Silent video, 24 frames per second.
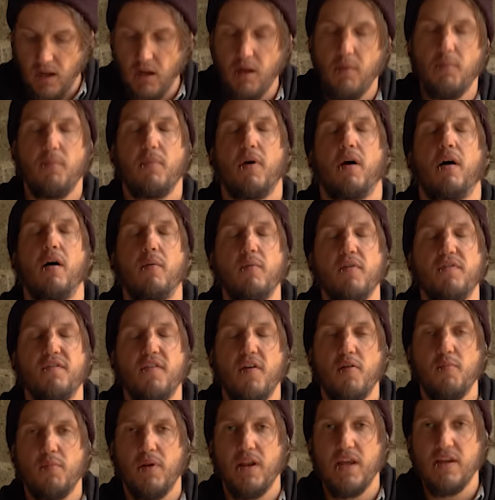I'm I'm a
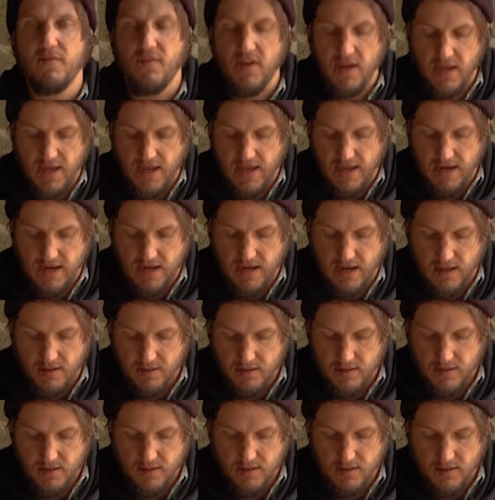firm believer in
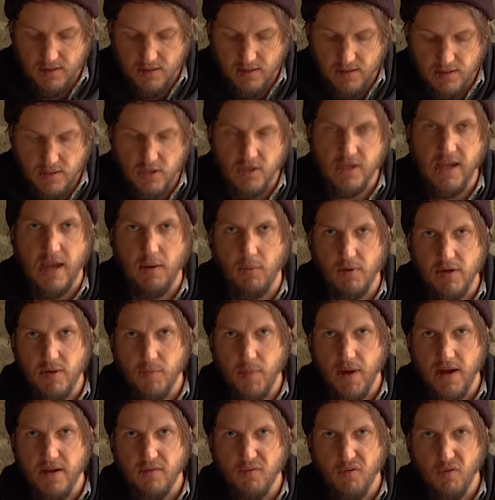you get what you
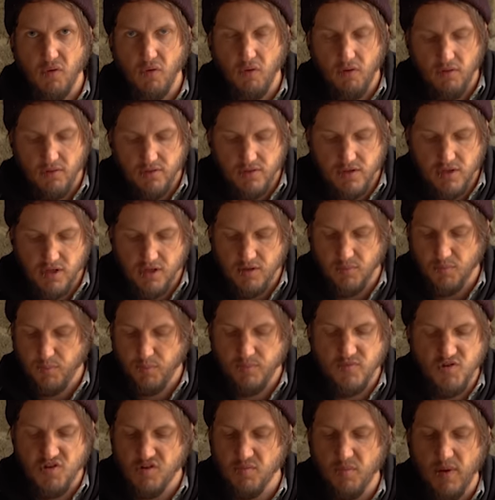pay for. You could
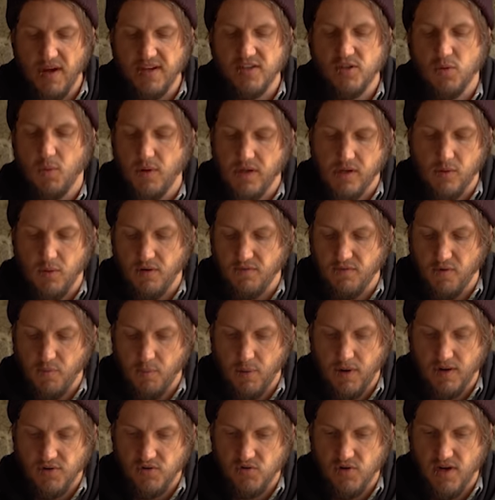you could pay 20 quid for a
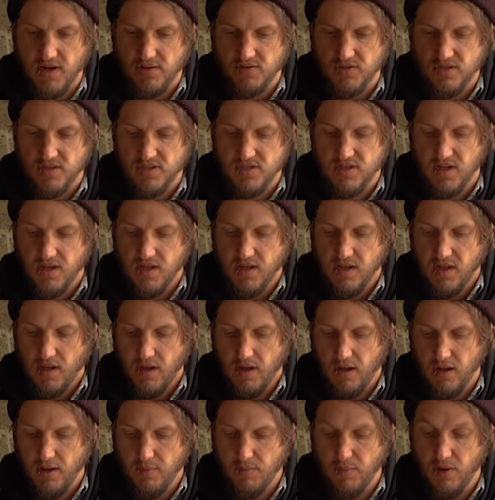pair of trousers.
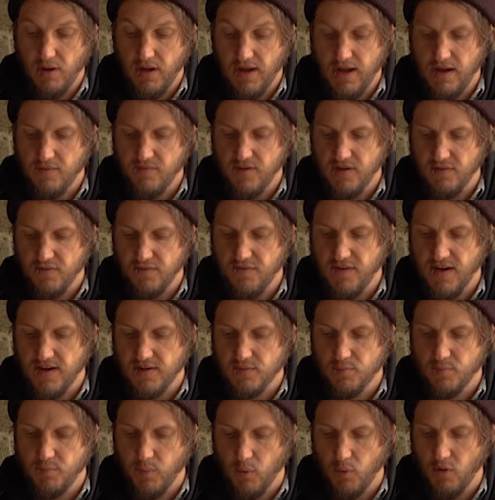Um, I have in
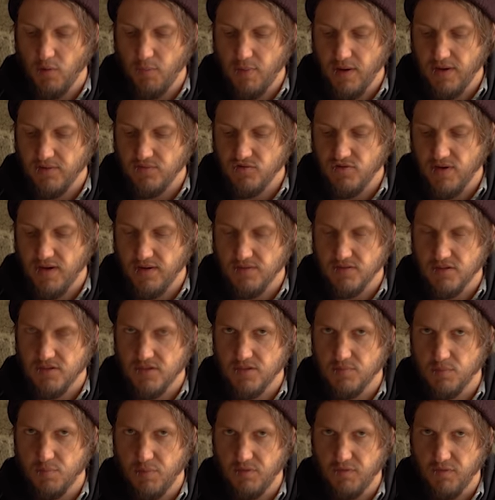fact bought a pair of
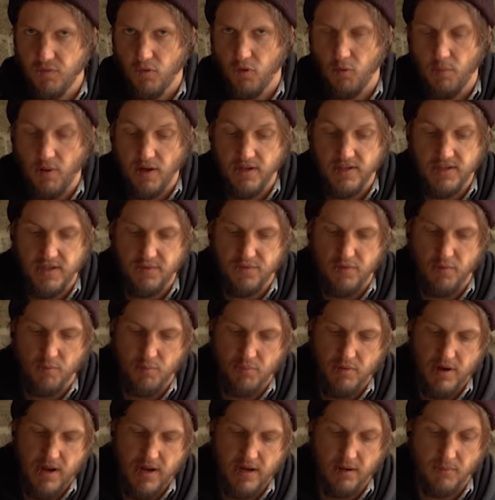trousers before by a different
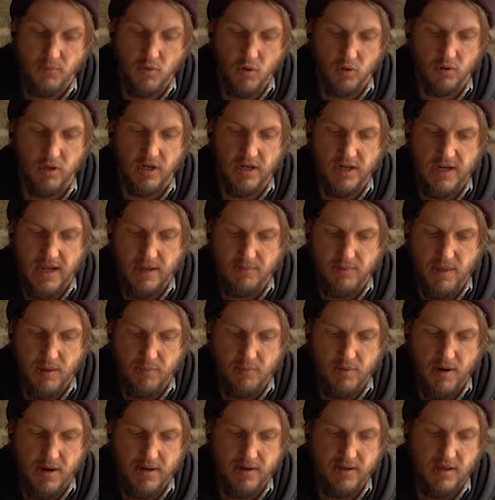brand. I'm not going to name that
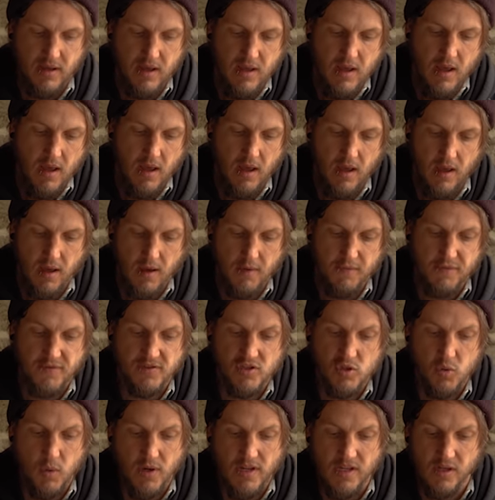brand uh, for
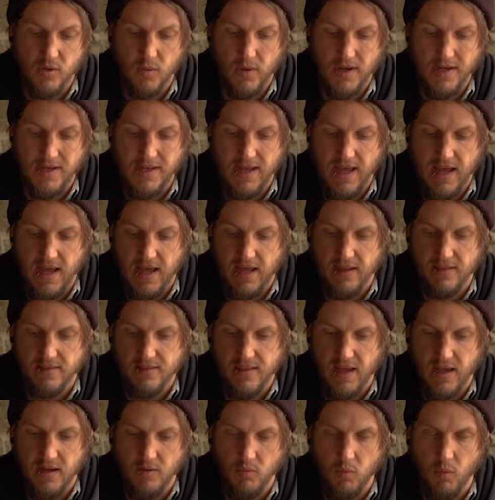20 quid, and
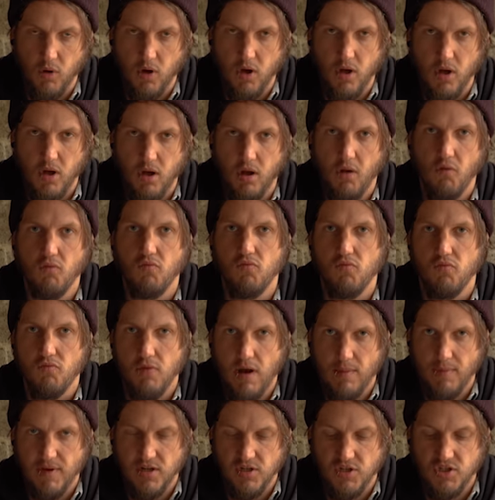they were
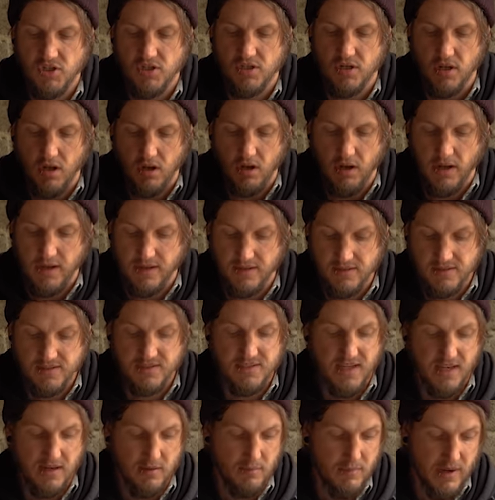rubbish. I
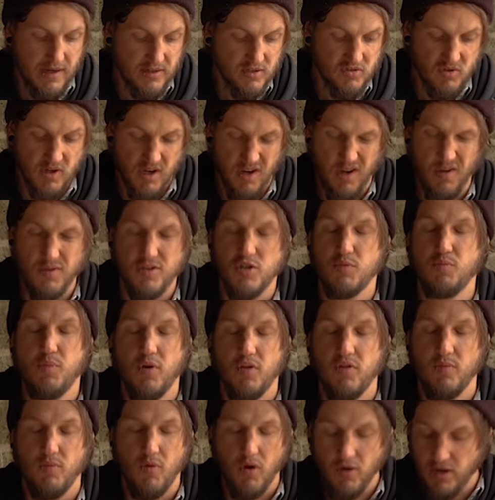sent them back straight. I just
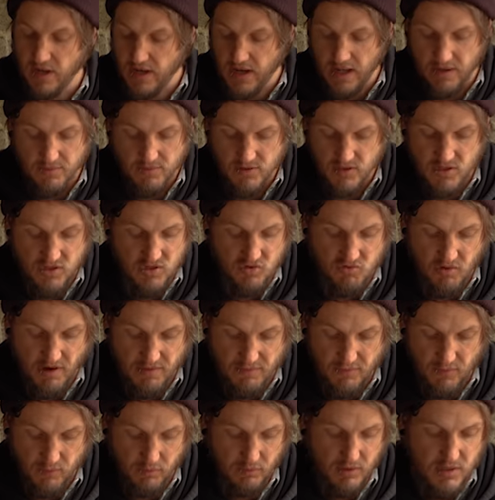put them on, and they were just
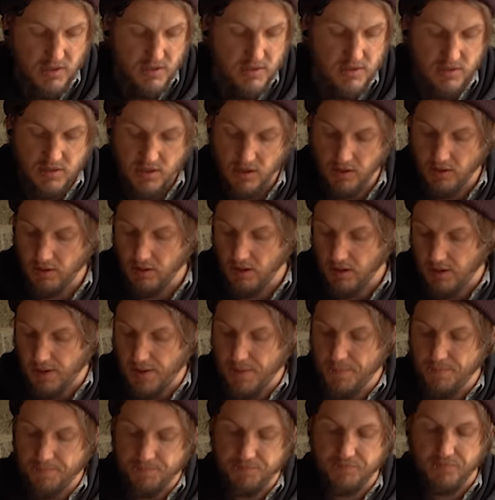dreadful. So.
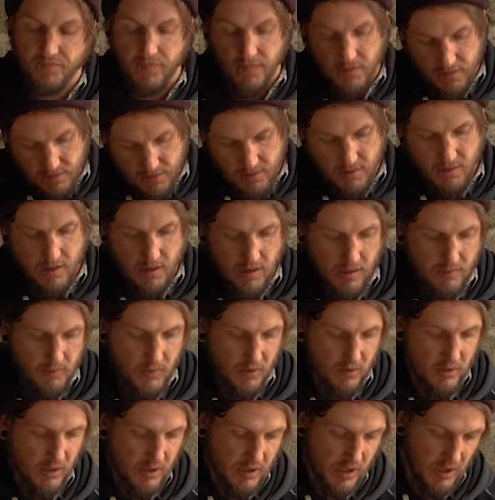Um, I'm
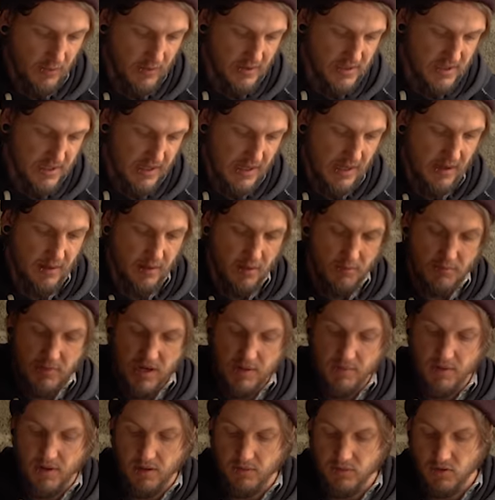not going to go into that.
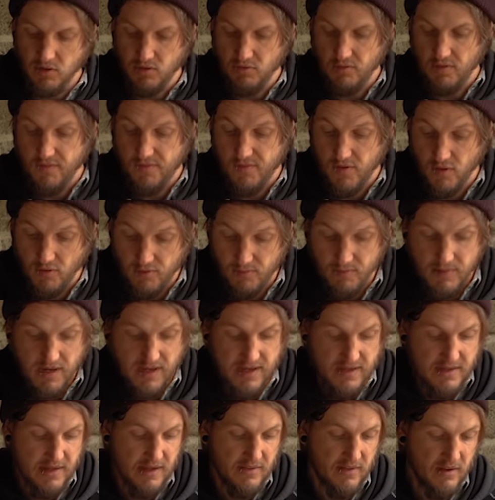Maybe I'll do a review on them
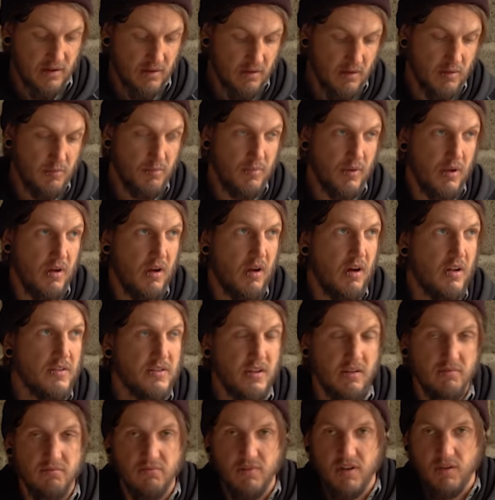later down the line, but I
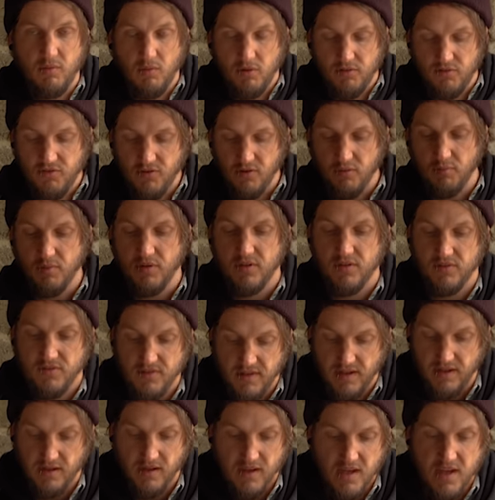don't really want to because
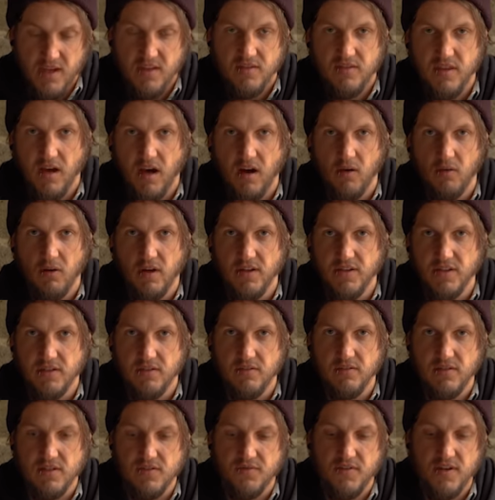the whole
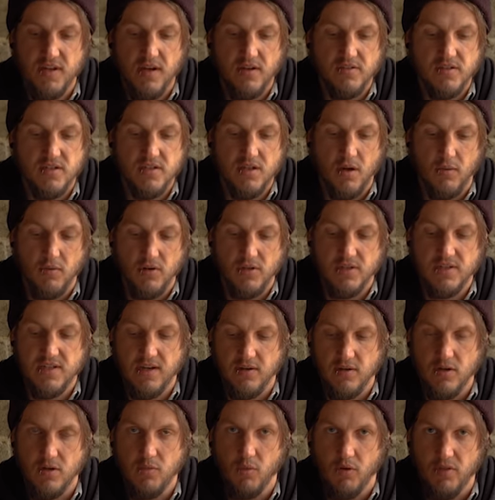idea of these videos is I want to
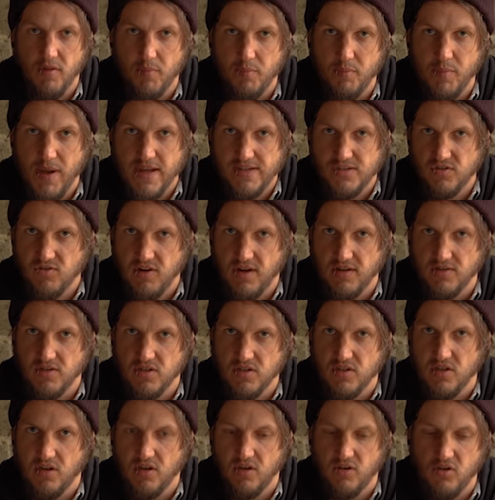tell you what the best
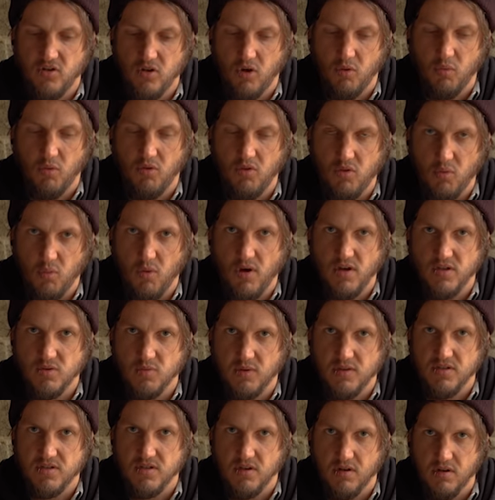trousers are, not what the worst
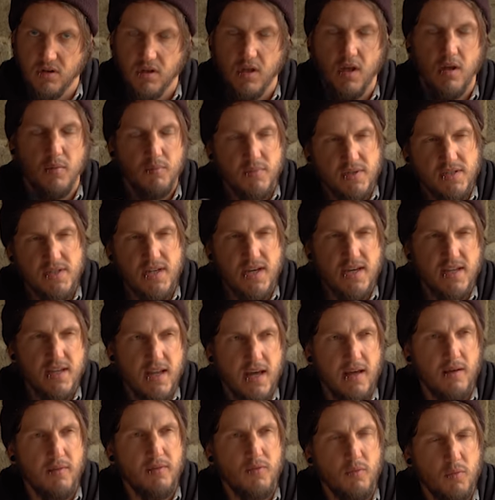ones are. But saying
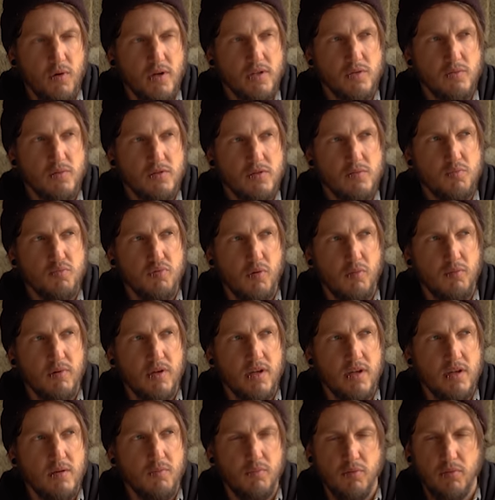that, the worst one's
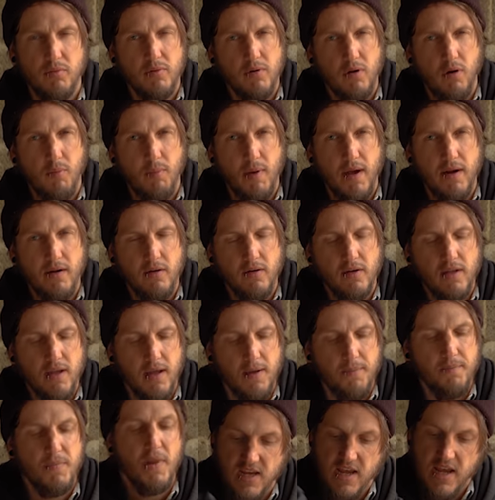probably, probably not a bad
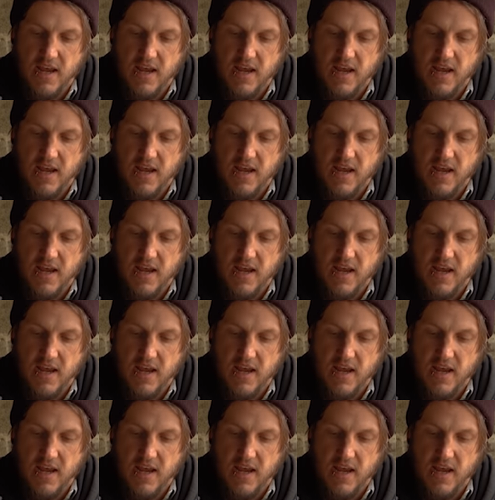idea.